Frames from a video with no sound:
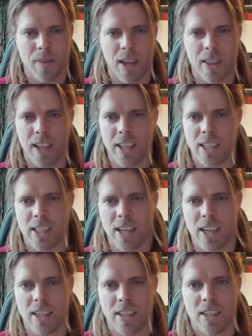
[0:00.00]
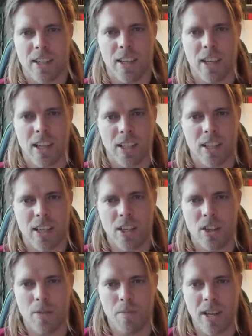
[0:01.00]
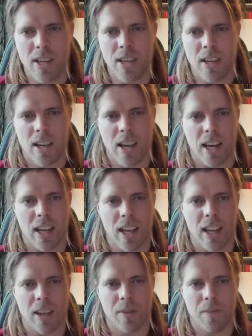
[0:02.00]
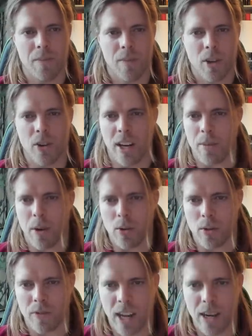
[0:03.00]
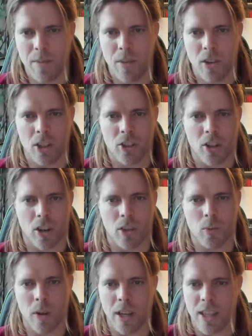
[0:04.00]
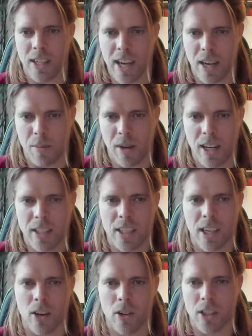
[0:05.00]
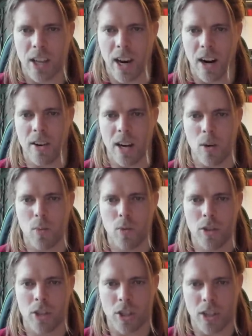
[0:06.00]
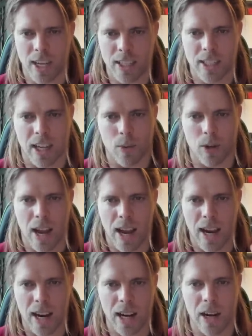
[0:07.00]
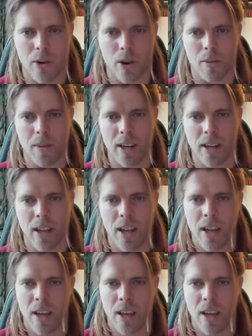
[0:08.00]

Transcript: and this is it doesn't need to be any great amount of time. You can start with 10 minutes. And also here, I would suggest, I would highly recommend